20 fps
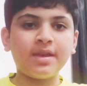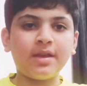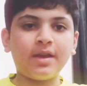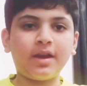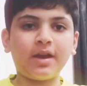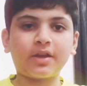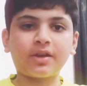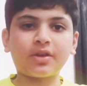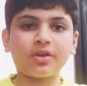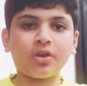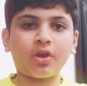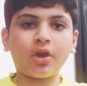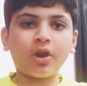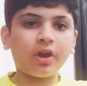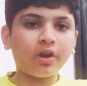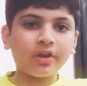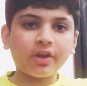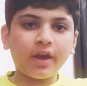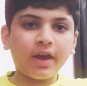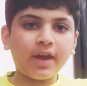A
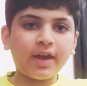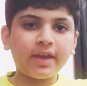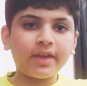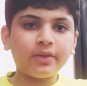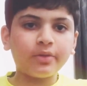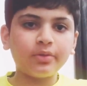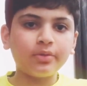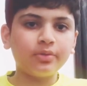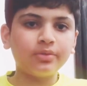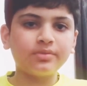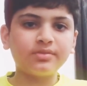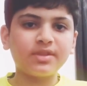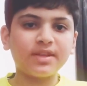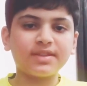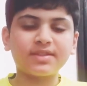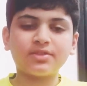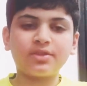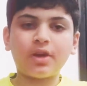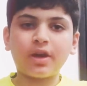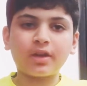car guy who
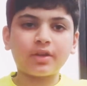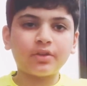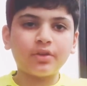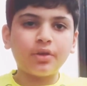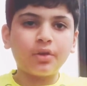does not